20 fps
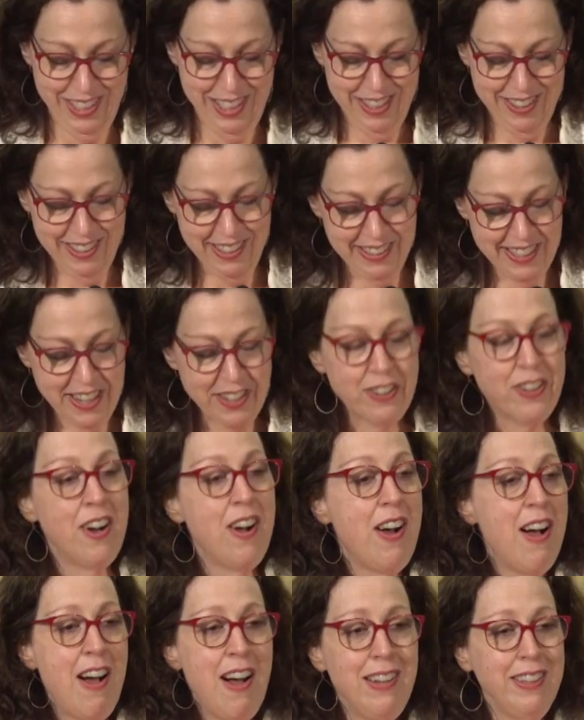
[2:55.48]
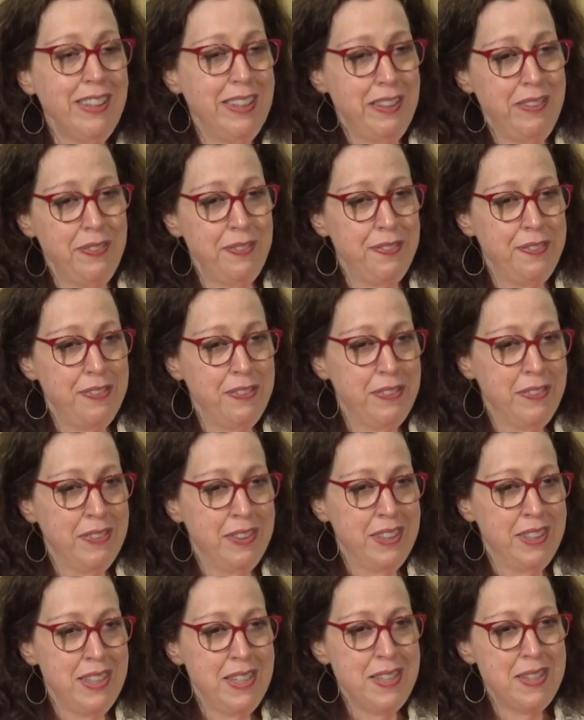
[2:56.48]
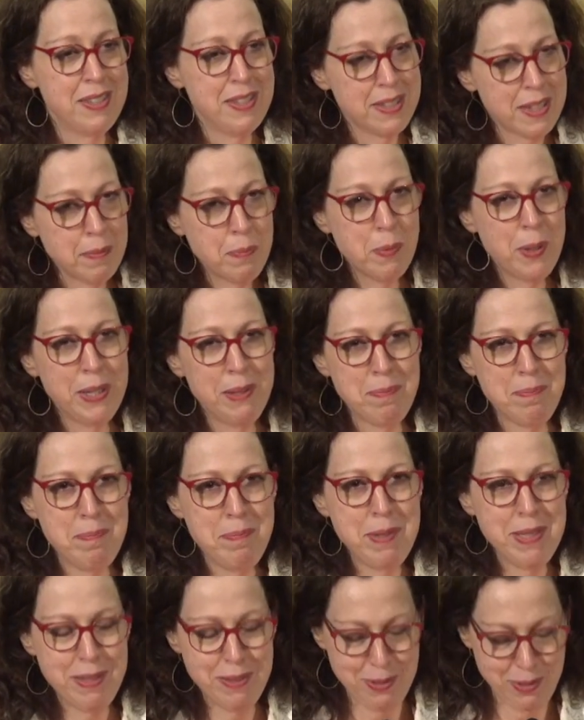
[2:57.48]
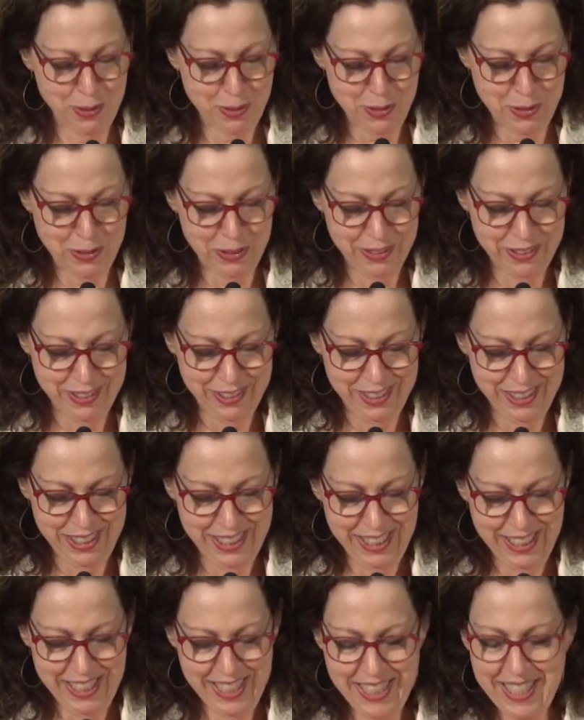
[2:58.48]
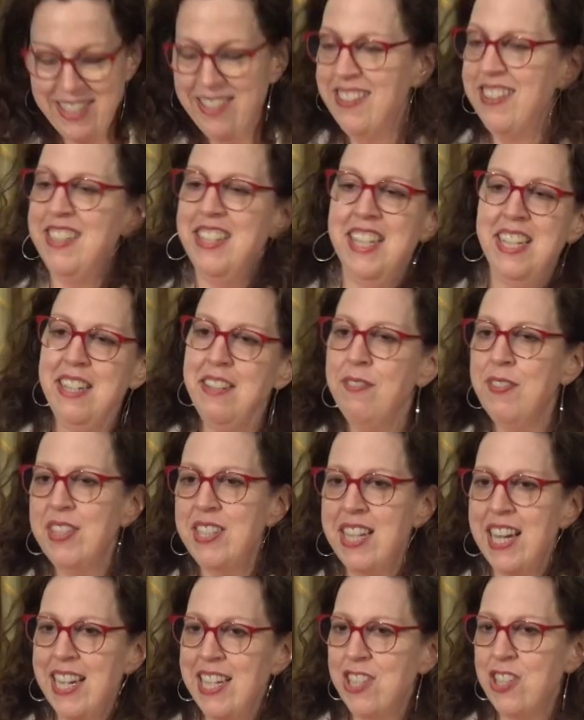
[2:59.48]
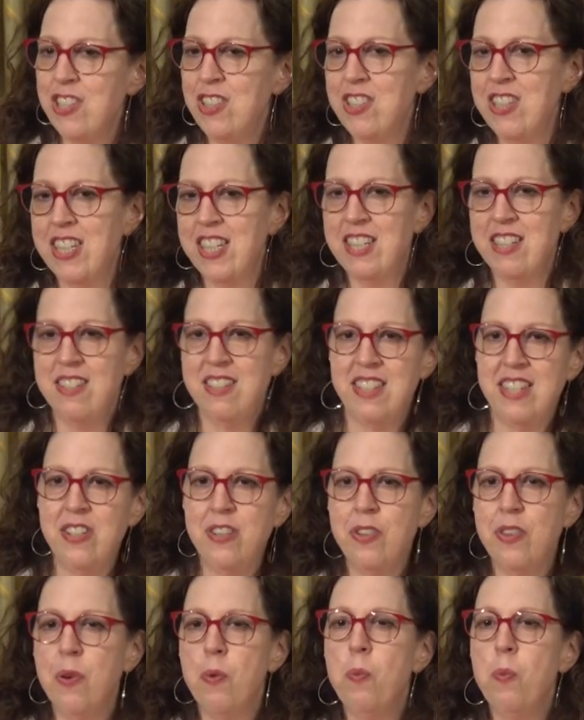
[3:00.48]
The letter Aleph is somewhat mystical. It is an invitation to consider the